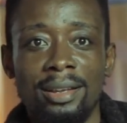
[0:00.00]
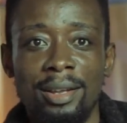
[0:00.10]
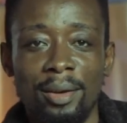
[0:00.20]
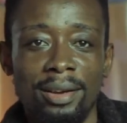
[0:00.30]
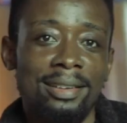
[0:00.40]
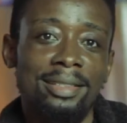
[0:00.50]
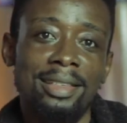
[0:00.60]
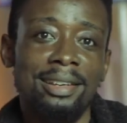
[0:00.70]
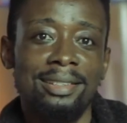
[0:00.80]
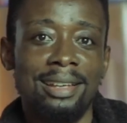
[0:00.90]
the
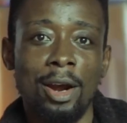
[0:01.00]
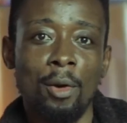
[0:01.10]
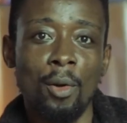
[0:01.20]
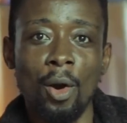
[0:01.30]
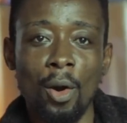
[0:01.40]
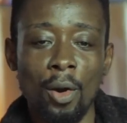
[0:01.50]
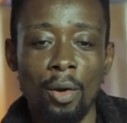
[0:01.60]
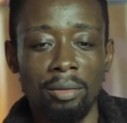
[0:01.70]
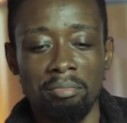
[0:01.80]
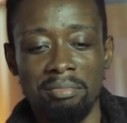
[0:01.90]
things that are
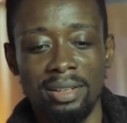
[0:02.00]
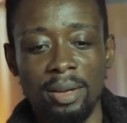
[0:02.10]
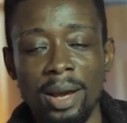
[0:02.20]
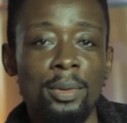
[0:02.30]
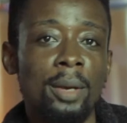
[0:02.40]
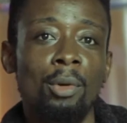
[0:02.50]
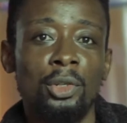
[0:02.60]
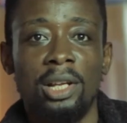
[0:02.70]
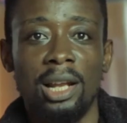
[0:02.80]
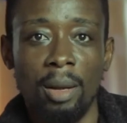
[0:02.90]
wrong. They might be
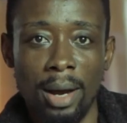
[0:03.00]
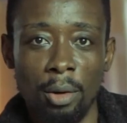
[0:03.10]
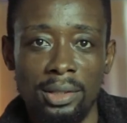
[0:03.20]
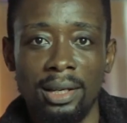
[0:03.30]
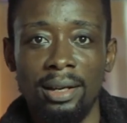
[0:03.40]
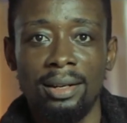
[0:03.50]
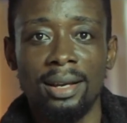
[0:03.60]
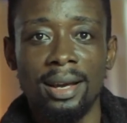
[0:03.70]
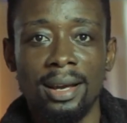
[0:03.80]
emotional about it.